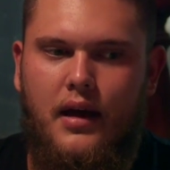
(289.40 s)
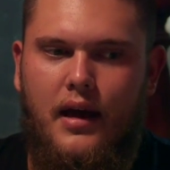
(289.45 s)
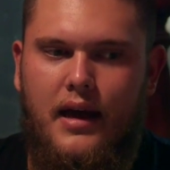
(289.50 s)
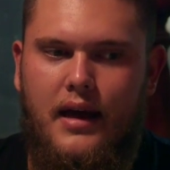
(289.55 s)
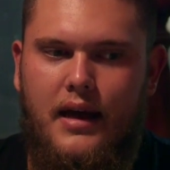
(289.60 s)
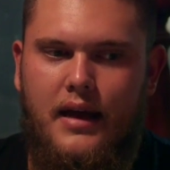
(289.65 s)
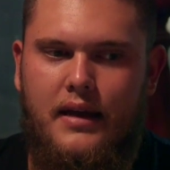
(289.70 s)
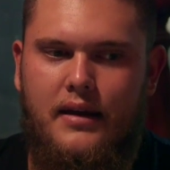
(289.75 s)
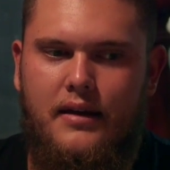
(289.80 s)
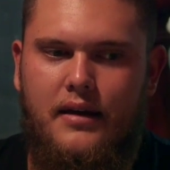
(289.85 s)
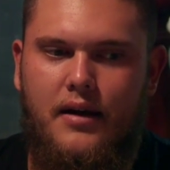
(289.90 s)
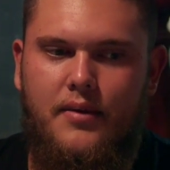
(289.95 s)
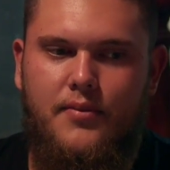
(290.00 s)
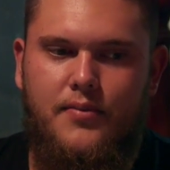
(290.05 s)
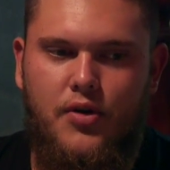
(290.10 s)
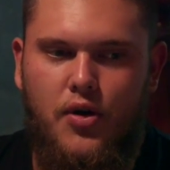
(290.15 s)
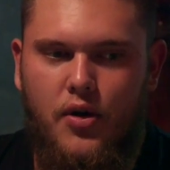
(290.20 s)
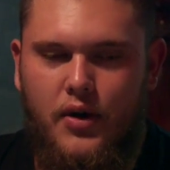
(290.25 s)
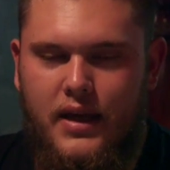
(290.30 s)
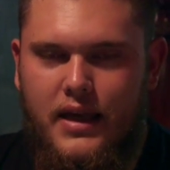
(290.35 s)
And I'm
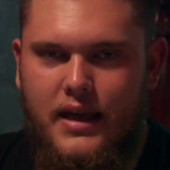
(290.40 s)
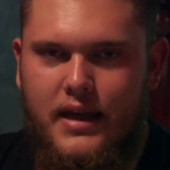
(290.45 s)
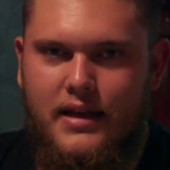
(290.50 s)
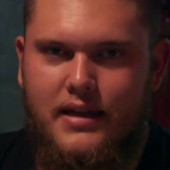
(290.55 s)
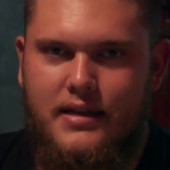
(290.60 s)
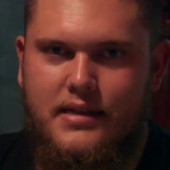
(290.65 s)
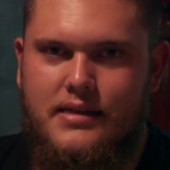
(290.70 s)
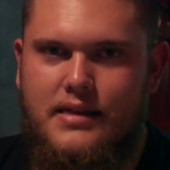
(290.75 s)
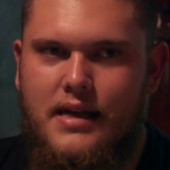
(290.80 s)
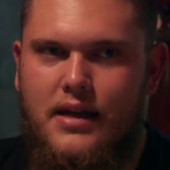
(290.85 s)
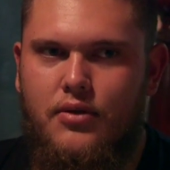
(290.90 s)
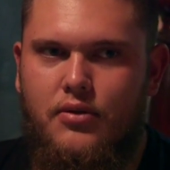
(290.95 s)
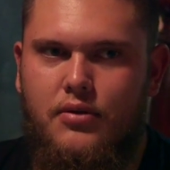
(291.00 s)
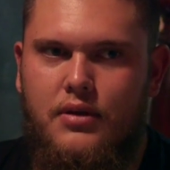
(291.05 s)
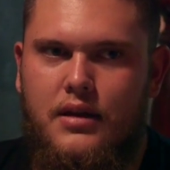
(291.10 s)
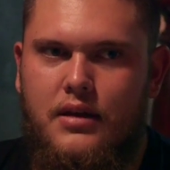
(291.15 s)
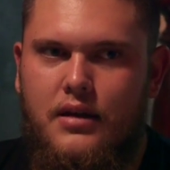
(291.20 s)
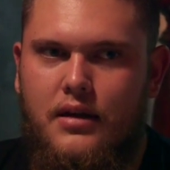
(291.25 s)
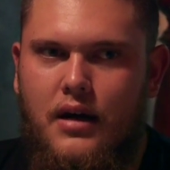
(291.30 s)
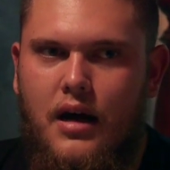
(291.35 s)
not here to settle
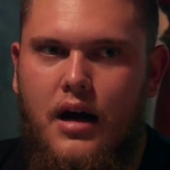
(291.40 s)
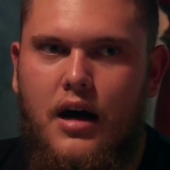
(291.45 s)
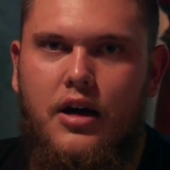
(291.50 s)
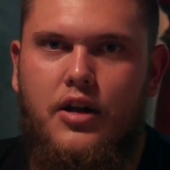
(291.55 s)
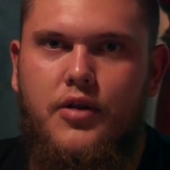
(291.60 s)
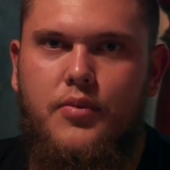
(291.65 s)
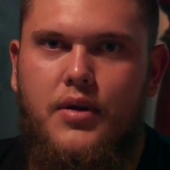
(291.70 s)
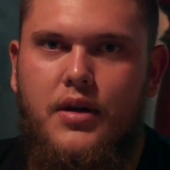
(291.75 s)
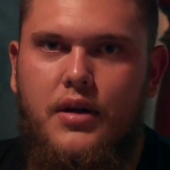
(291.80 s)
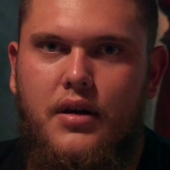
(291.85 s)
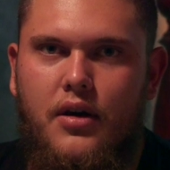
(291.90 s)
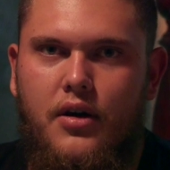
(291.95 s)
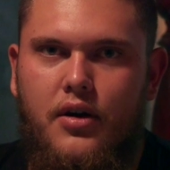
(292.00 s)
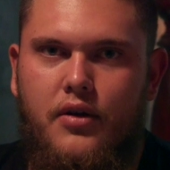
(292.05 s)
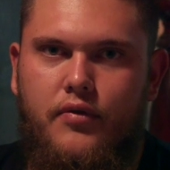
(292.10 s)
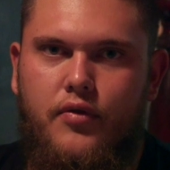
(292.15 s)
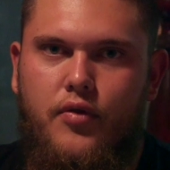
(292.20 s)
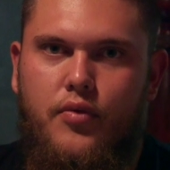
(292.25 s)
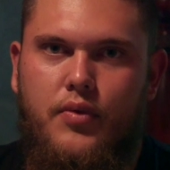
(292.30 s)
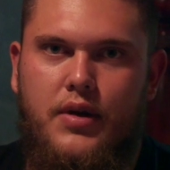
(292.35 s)
the argument
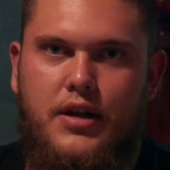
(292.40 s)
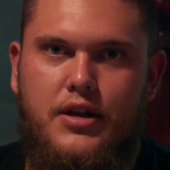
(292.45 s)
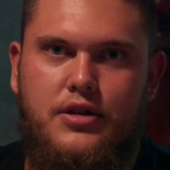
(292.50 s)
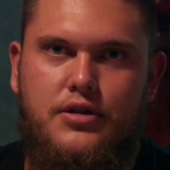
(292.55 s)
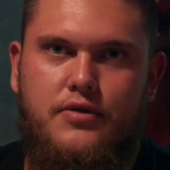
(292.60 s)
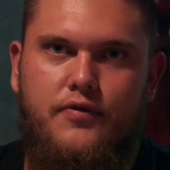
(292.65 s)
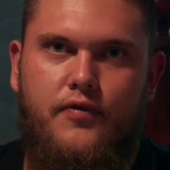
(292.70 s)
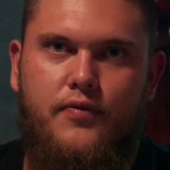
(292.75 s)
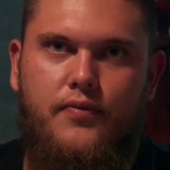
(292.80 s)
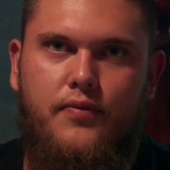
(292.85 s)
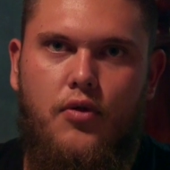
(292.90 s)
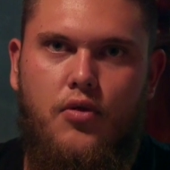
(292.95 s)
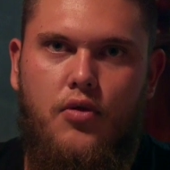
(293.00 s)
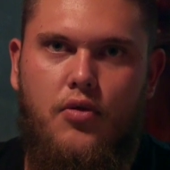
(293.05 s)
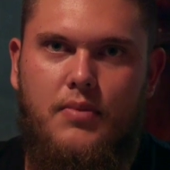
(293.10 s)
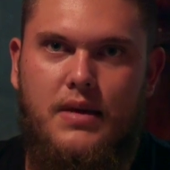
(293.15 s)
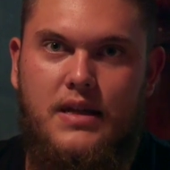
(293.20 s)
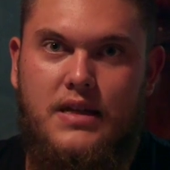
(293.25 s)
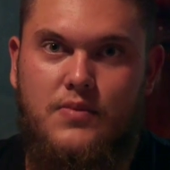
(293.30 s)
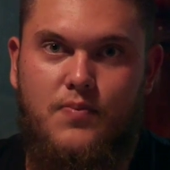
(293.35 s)
over which
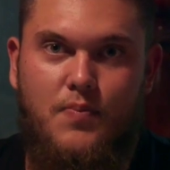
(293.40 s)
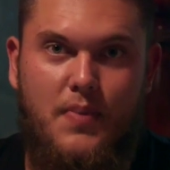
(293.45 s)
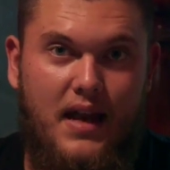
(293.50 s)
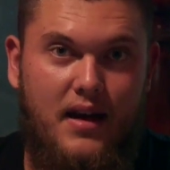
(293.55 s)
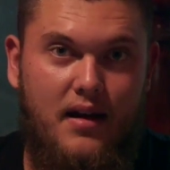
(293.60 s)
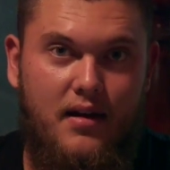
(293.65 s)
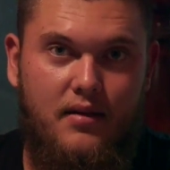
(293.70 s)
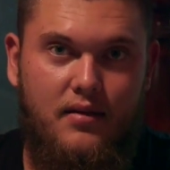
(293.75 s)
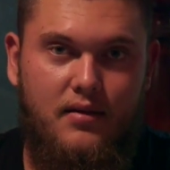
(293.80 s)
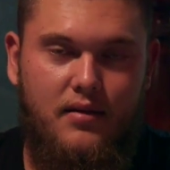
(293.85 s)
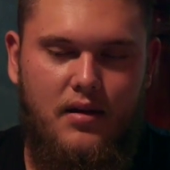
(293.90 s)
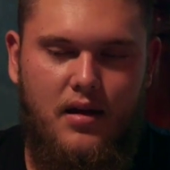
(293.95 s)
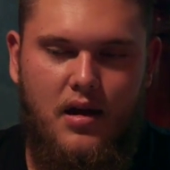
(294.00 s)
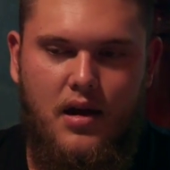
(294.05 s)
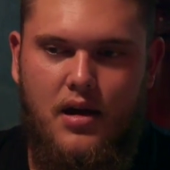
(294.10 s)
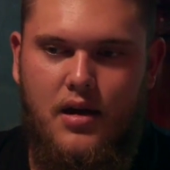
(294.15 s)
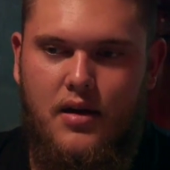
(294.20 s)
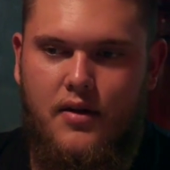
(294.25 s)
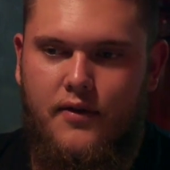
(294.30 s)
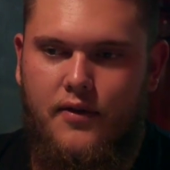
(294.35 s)
form is better
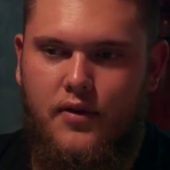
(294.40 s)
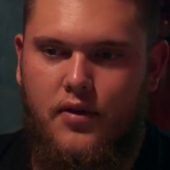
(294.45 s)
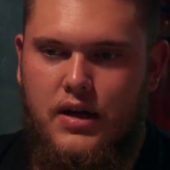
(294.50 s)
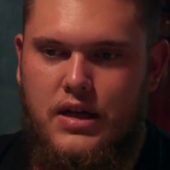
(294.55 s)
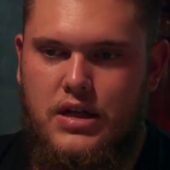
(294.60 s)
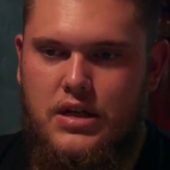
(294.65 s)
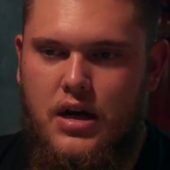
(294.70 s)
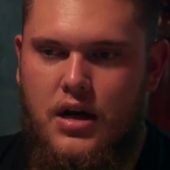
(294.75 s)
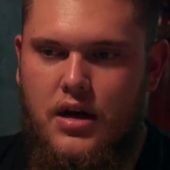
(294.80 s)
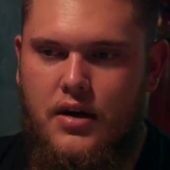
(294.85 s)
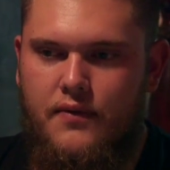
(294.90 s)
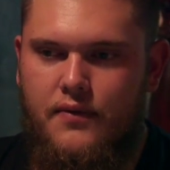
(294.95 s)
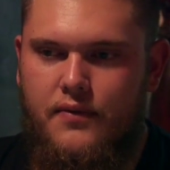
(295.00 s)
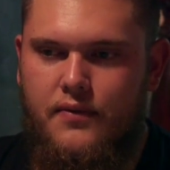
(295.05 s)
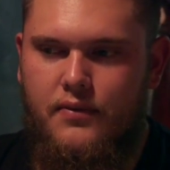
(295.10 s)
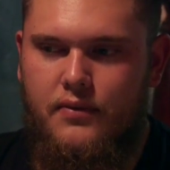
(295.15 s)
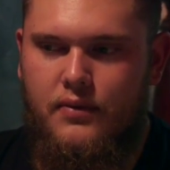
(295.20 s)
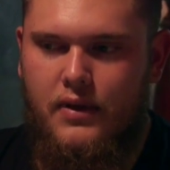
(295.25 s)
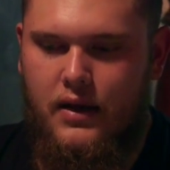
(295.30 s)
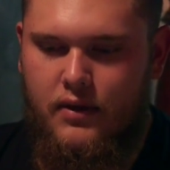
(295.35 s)
for each art,
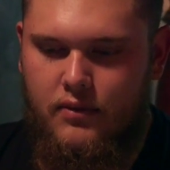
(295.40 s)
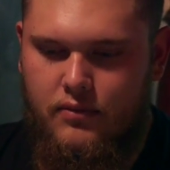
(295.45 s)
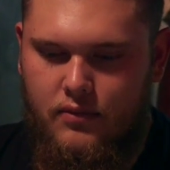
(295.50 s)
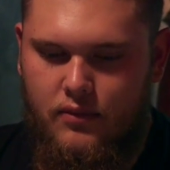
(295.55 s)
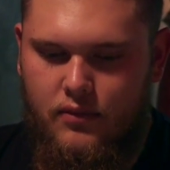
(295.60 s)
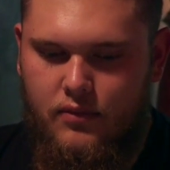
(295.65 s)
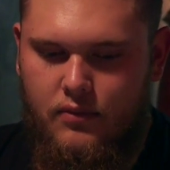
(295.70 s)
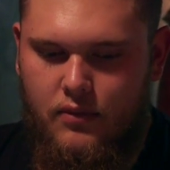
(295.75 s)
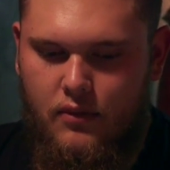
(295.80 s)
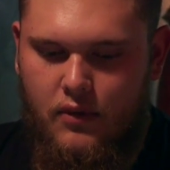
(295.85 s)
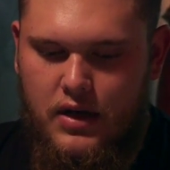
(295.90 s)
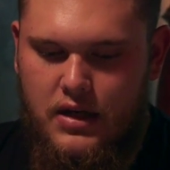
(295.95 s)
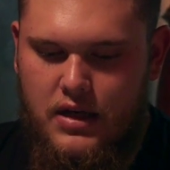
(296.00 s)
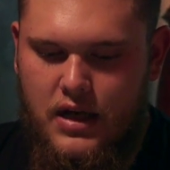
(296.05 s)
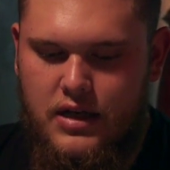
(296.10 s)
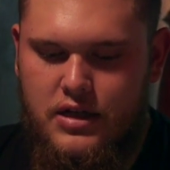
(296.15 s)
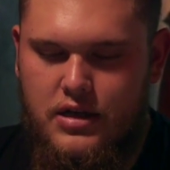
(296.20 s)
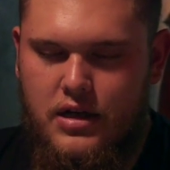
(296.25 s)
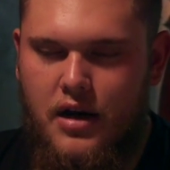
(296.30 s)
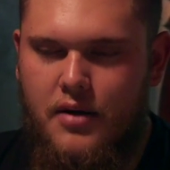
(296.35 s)
like with
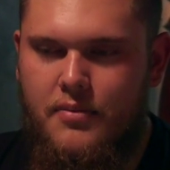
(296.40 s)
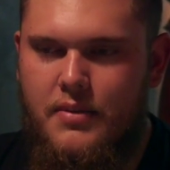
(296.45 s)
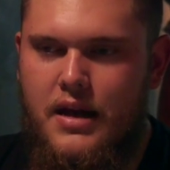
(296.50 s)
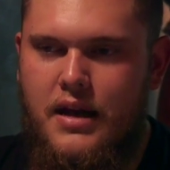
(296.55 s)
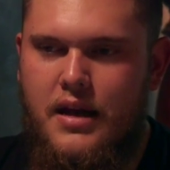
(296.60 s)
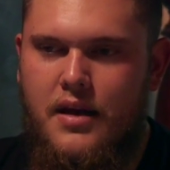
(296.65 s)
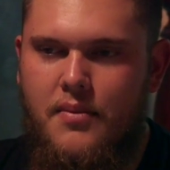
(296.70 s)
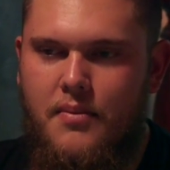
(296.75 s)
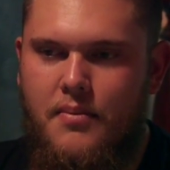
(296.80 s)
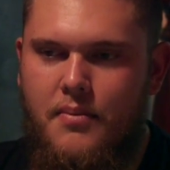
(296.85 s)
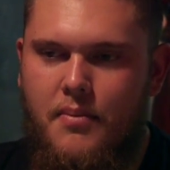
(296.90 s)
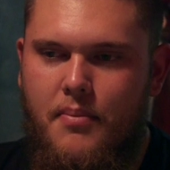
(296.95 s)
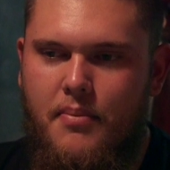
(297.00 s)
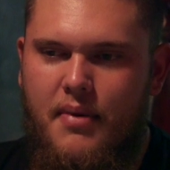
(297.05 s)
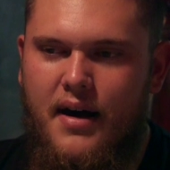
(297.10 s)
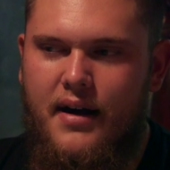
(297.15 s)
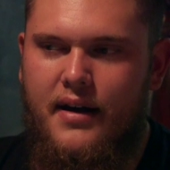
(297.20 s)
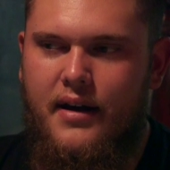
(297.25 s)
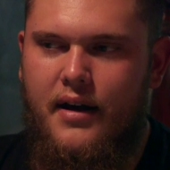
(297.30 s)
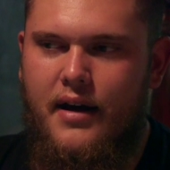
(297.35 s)
each art medium,
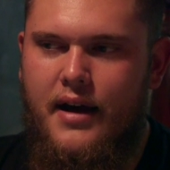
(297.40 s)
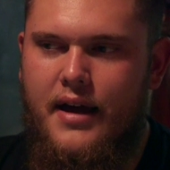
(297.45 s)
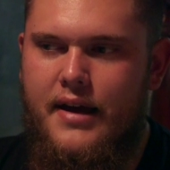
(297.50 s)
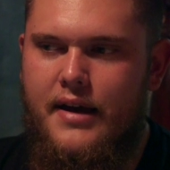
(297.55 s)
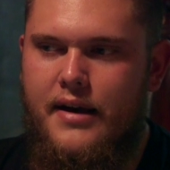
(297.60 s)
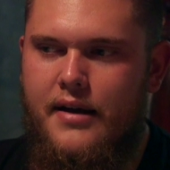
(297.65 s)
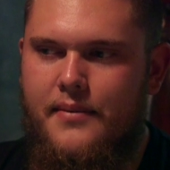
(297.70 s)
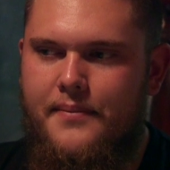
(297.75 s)
but I